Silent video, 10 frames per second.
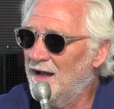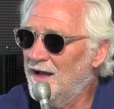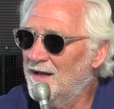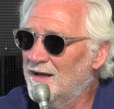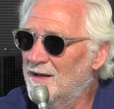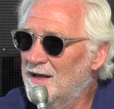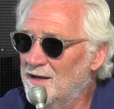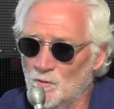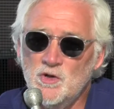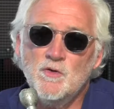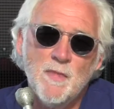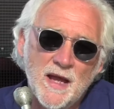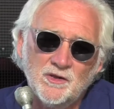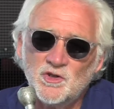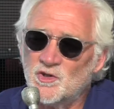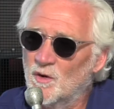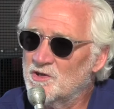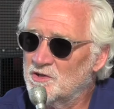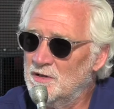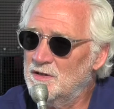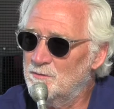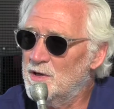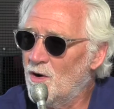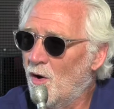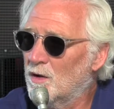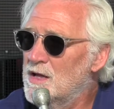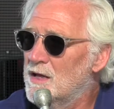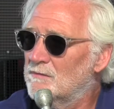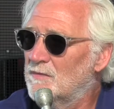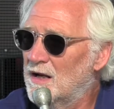And, and, and when you make the choice, you need to be all in.